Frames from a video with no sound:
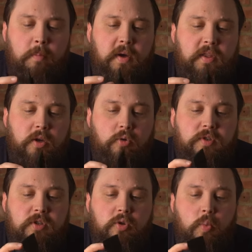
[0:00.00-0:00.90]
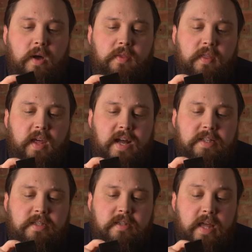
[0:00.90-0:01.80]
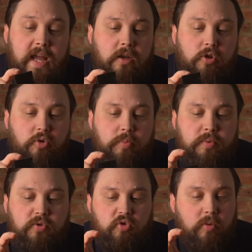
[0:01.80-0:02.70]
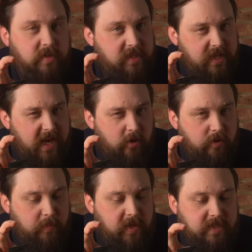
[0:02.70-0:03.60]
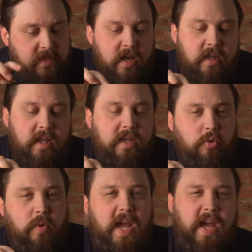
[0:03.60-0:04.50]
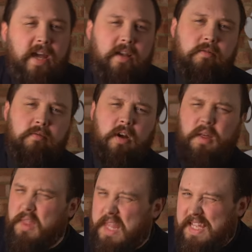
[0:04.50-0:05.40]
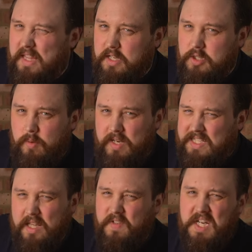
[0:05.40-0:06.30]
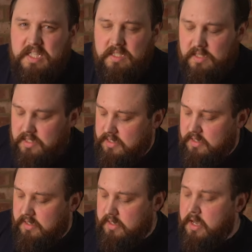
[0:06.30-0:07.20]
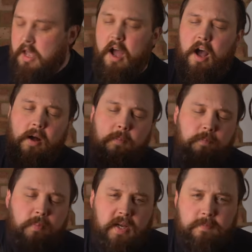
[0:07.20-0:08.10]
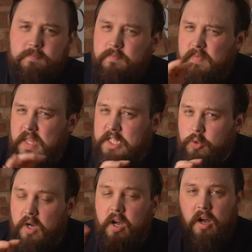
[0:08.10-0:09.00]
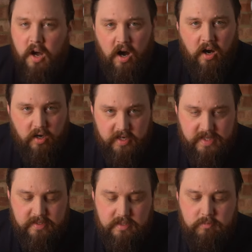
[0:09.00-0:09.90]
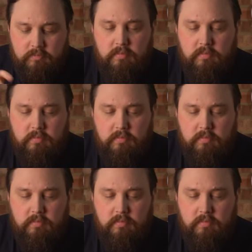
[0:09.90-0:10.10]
But they also do one that loop drops down a bit, that you can, I think they do, unless they've changed the design, but they do a harness